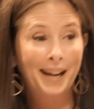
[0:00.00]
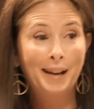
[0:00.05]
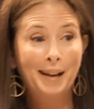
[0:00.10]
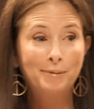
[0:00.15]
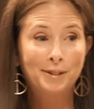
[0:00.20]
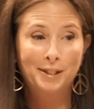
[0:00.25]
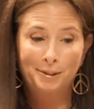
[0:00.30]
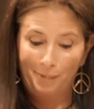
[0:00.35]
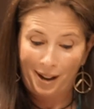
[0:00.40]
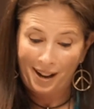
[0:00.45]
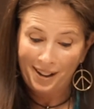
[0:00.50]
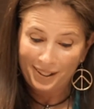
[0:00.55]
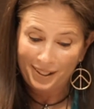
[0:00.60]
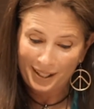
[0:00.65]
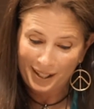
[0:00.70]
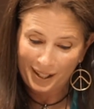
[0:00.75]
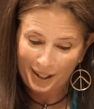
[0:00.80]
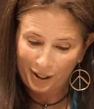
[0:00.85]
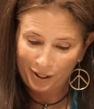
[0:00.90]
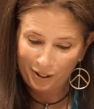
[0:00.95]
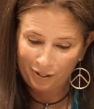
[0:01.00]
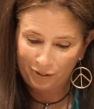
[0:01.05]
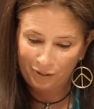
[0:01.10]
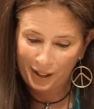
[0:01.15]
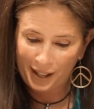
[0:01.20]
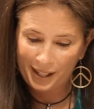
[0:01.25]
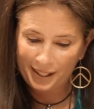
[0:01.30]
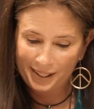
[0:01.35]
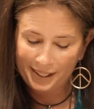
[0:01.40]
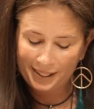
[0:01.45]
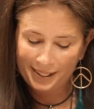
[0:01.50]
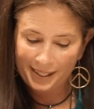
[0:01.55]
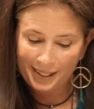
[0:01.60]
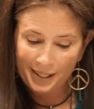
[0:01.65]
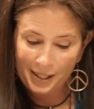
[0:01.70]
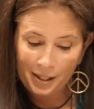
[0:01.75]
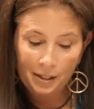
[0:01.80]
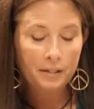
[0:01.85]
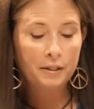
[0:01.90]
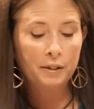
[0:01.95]
I kept smiling at all her friends.
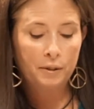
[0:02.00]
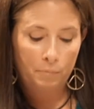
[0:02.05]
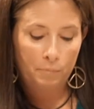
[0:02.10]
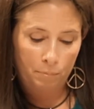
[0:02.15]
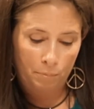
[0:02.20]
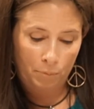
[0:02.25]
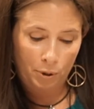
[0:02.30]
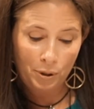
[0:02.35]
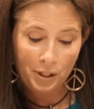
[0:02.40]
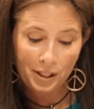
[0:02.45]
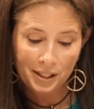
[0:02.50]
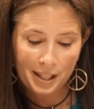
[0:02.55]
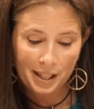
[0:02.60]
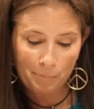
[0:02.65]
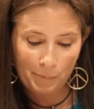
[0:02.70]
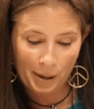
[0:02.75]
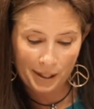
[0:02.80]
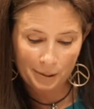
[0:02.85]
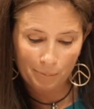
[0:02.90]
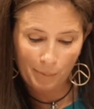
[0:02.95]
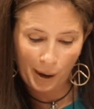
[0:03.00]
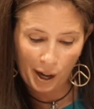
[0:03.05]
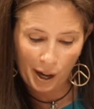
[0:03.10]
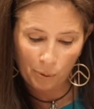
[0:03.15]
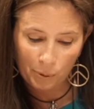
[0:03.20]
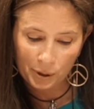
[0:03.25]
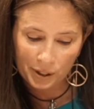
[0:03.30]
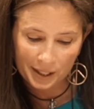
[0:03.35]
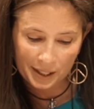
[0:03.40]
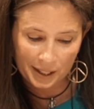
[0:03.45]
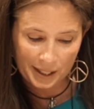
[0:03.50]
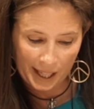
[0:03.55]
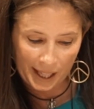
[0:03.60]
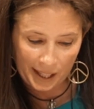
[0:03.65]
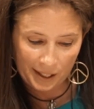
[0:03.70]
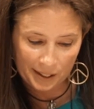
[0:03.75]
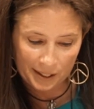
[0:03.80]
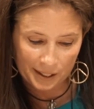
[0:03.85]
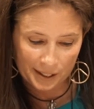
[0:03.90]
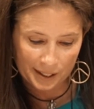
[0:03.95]
Beauty said my smile was
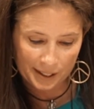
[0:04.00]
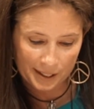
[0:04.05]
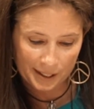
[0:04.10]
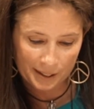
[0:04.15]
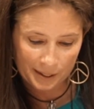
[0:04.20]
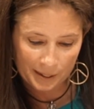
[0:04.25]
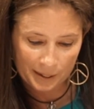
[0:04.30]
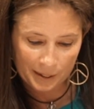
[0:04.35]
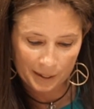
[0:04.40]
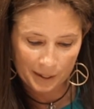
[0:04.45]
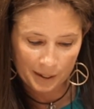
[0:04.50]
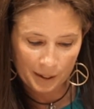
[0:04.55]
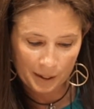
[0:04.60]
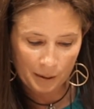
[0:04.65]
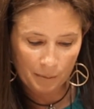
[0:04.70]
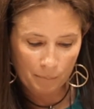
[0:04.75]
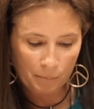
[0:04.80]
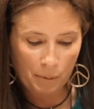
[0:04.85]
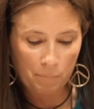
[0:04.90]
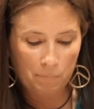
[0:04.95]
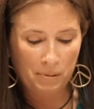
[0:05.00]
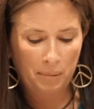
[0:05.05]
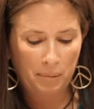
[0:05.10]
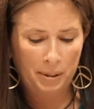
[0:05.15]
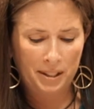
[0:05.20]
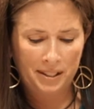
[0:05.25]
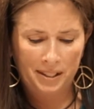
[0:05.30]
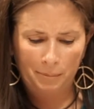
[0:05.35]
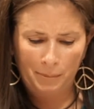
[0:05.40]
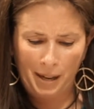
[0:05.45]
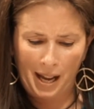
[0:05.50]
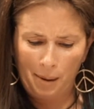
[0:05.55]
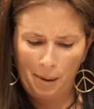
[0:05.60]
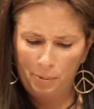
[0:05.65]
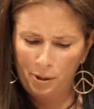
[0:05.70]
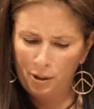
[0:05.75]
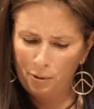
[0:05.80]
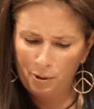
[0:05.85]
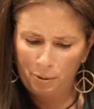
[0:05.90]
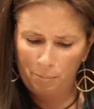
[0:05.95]
contagious, but Bubby seemed
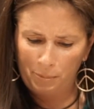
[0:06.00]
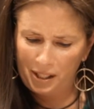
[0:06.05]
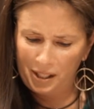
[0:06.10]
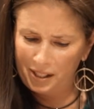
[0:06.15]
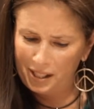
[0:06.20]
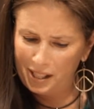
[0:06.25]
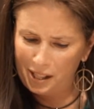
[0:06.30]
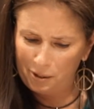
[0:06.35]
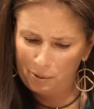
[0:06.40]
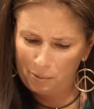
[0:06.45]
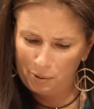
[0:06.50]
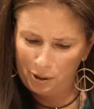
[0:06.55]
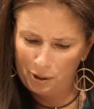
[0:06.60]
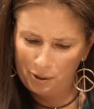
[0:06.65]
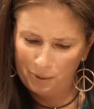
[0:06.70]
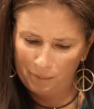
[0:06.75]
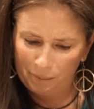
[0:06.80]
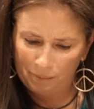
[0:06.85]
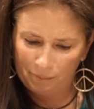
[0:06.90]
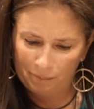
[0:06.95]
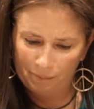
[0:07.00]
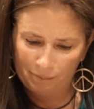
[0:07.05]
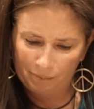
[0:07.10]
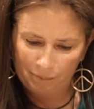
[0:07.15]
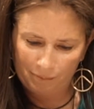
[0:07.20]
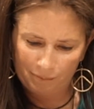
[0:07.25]
happier with me in the other room.